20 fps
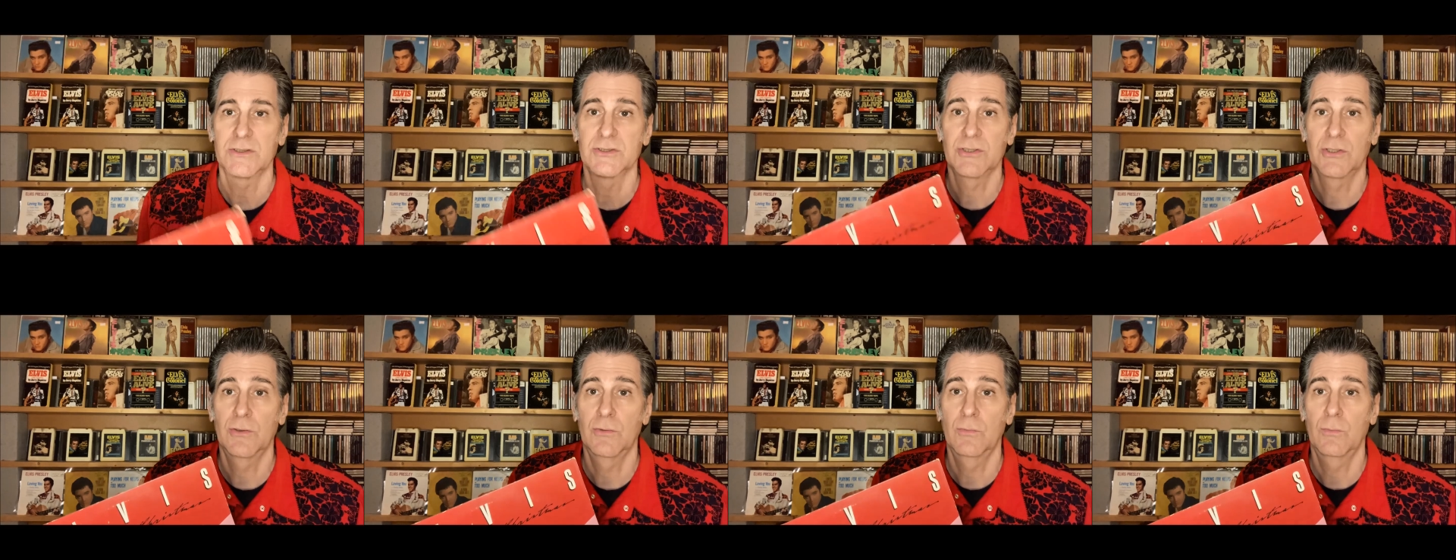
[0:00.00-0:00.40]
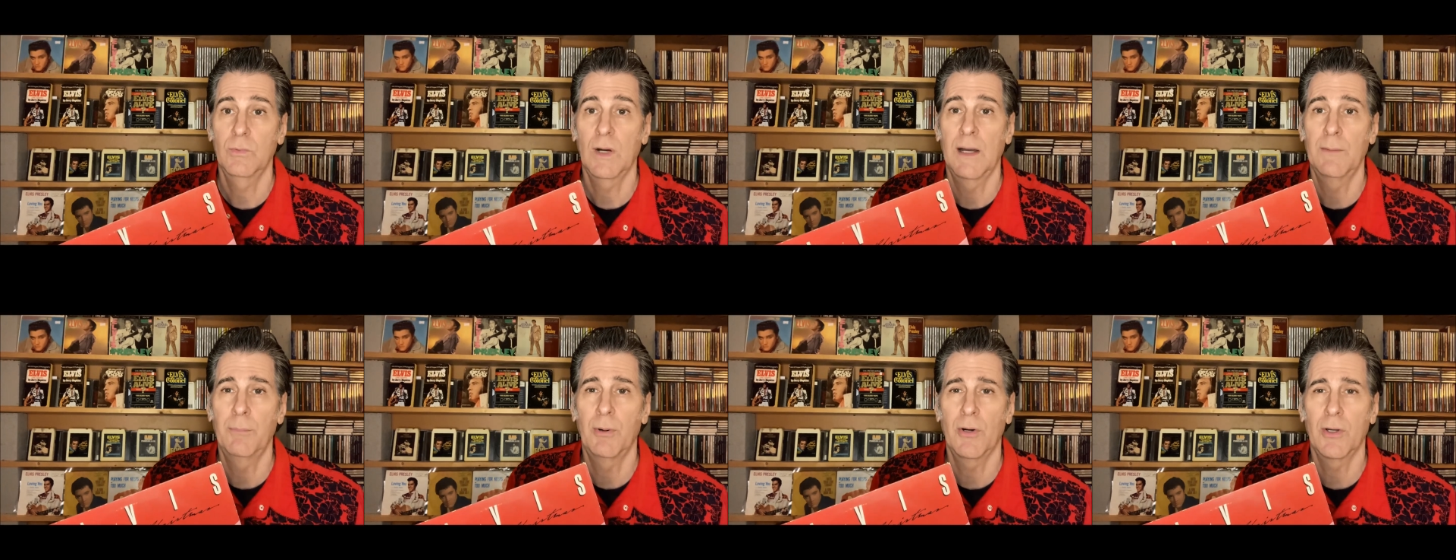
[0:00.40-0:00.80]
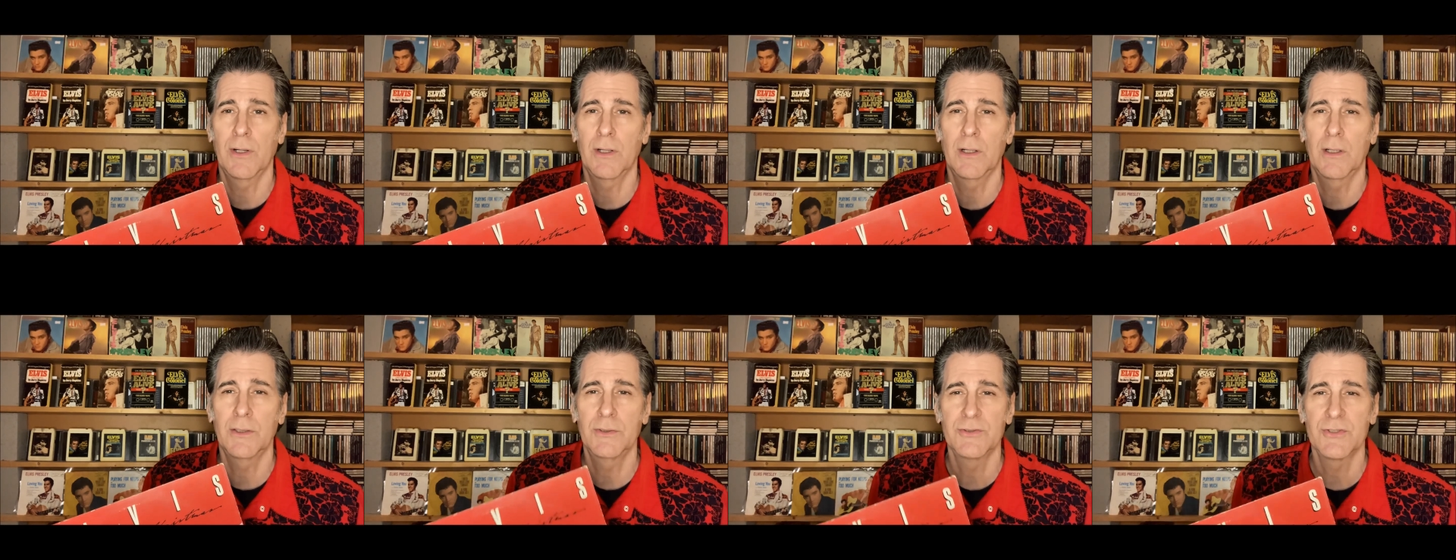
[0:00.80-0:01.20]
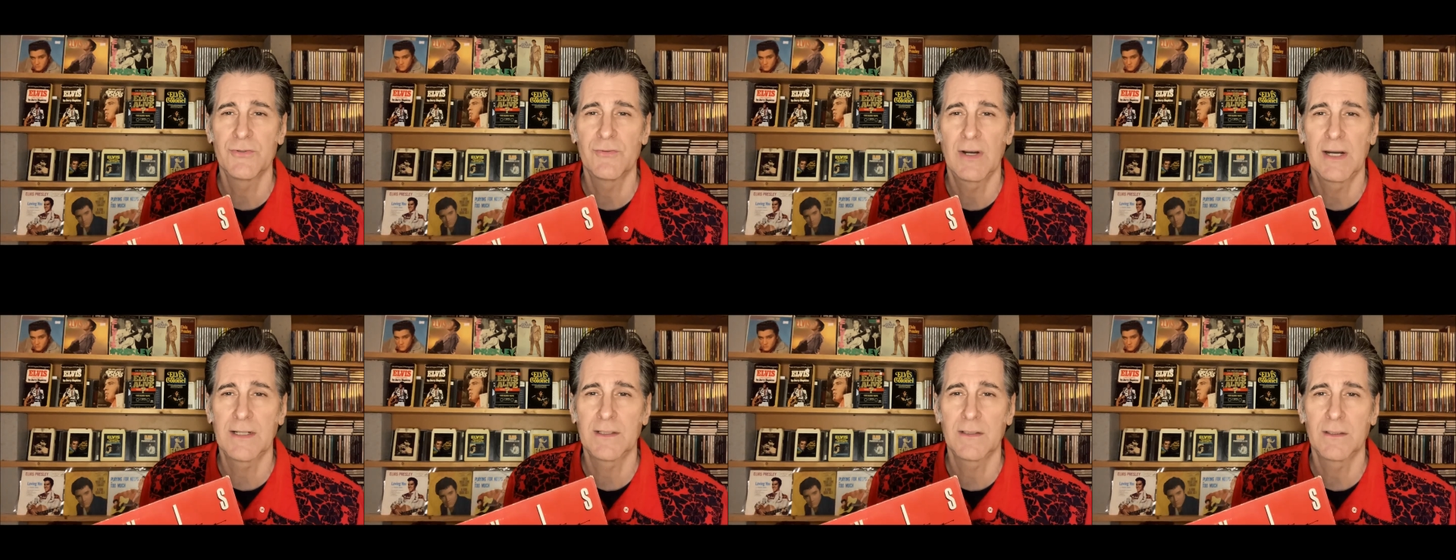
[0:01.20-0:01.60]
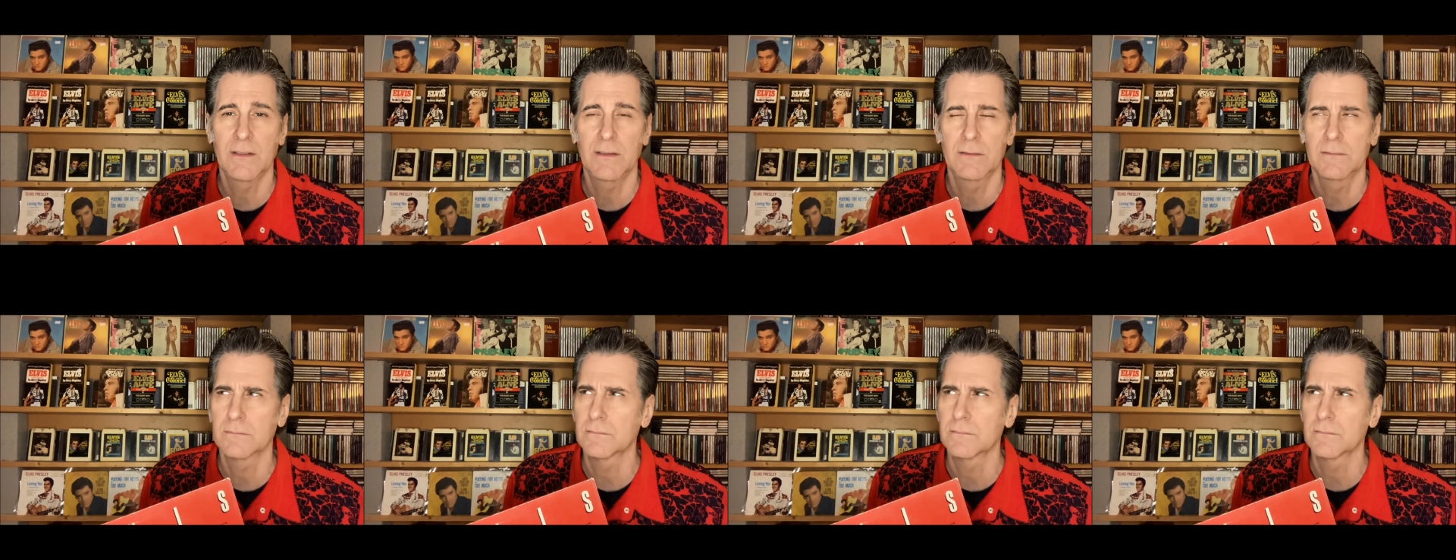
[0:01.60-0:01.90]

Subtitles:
So I bought 100 record.